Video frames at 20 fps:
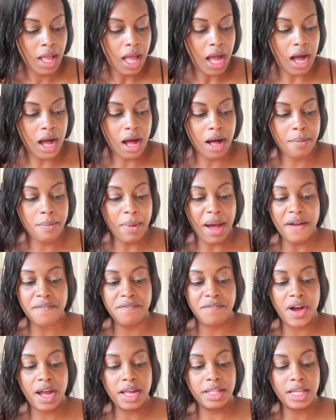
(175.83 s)
I
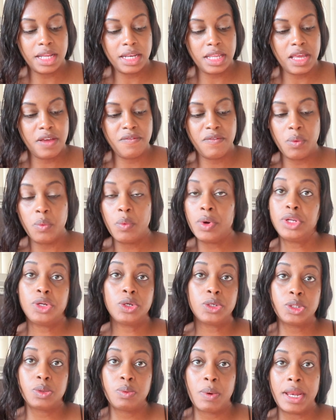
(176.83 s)
find that even when
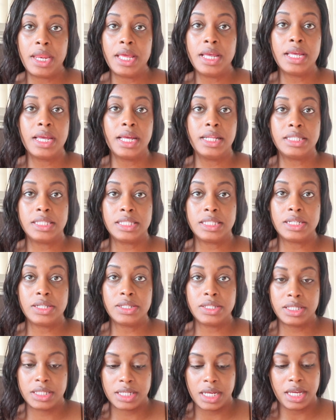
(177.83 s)
you're sweating, it still
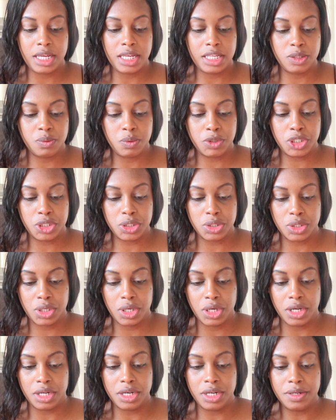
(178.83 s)
stays, which is
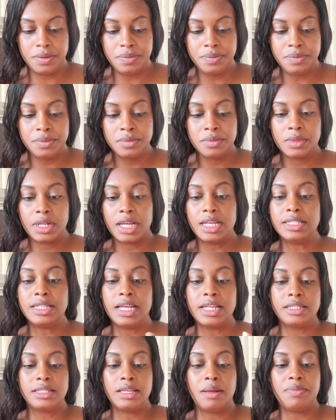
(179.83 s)
good, because
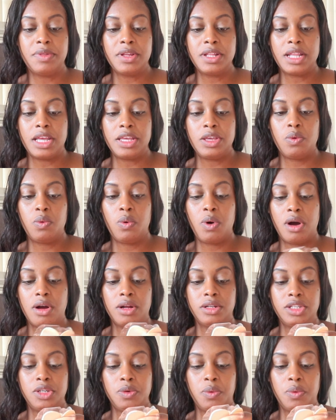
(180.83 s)
that's something that you want.